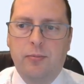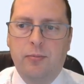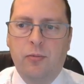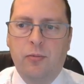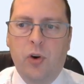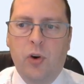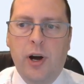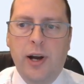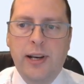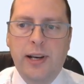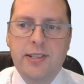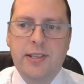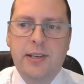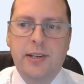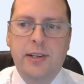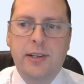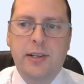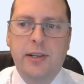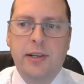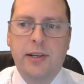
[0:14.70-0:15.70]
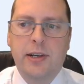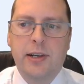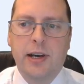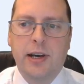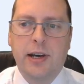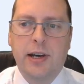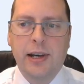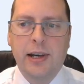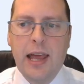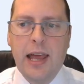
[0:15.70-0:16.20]
right
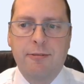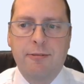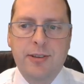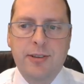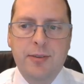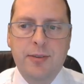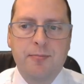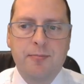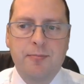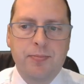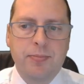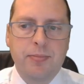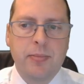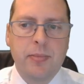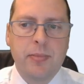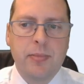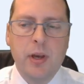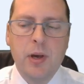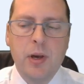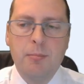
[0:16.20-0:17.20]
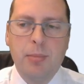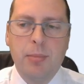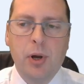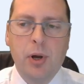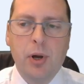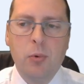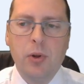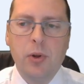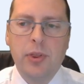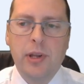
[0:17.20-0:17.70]
and left. But I
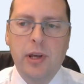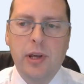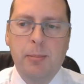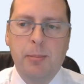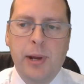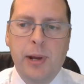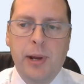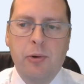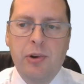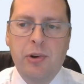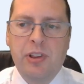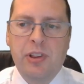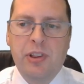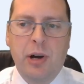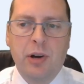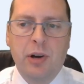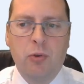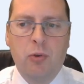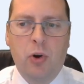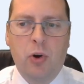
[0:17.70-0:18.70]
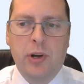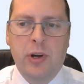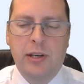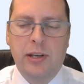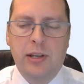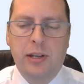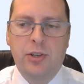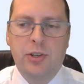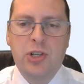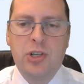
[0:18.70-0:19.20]
want the appearance of my
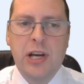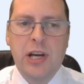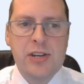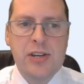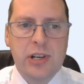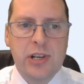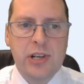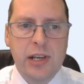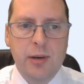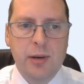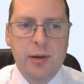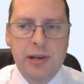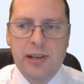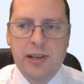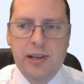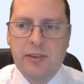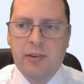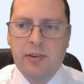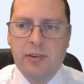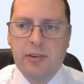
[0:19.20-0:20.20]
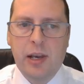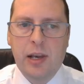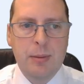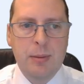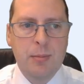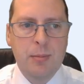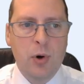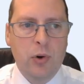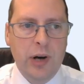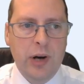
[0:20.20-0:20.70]
rocket to change a little bit to give it a little
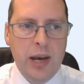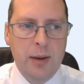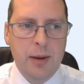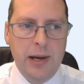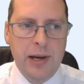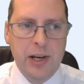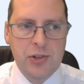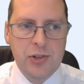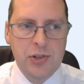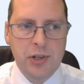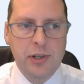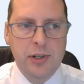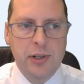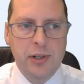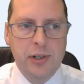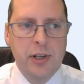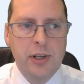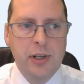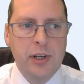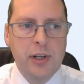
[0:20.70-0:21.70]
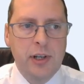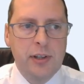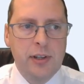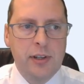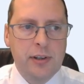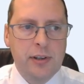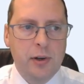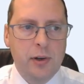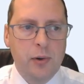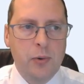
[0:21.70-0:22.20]
bit more animation.
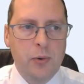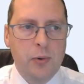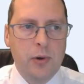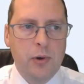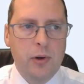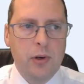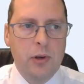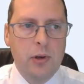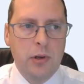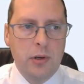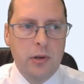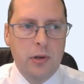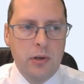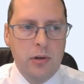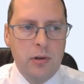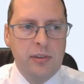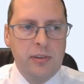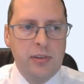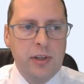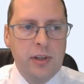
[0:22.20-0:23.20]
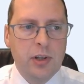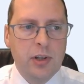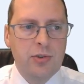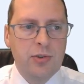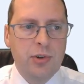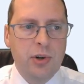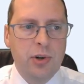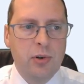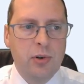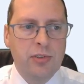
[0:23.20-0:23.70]
So using the
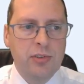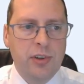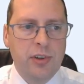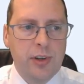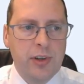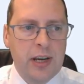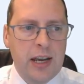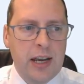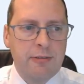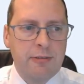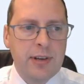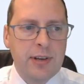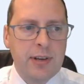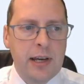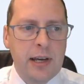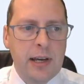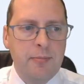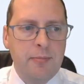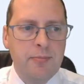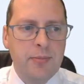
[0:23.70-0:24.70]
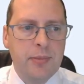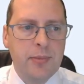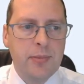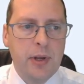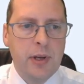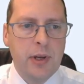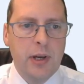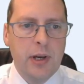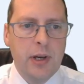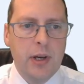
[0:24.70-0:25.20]
controls on the left here,
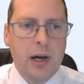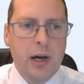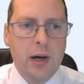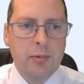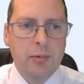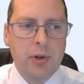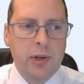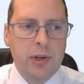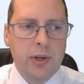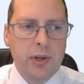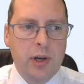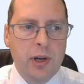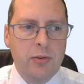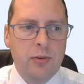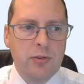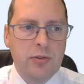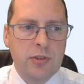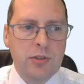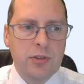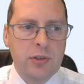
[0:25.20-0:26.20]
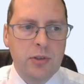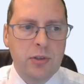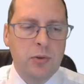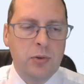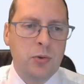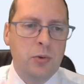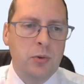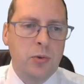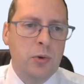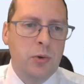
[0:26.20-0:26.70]
I'm going to go
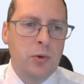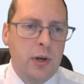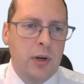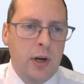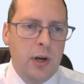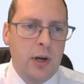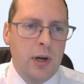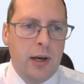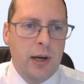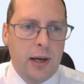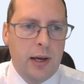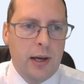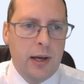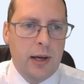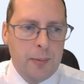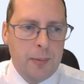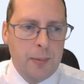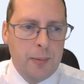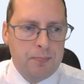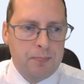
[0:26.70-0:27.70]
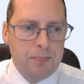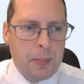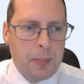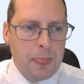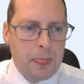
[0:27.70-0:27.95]
to an